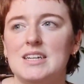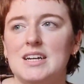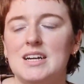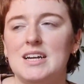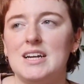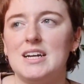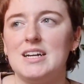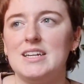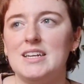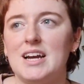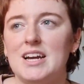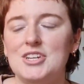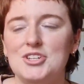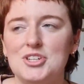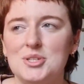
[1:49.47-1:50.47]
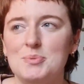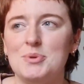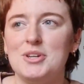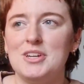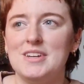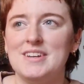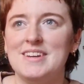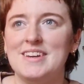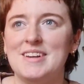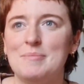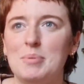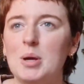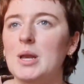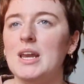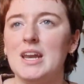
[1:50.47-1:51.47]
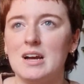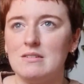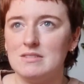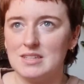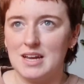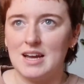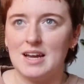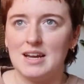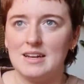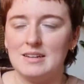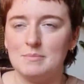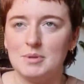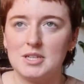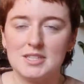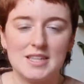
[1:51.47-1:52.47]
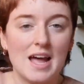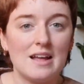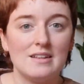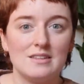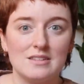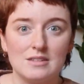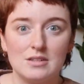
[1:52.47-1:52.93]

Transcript: I just want to put it out there because that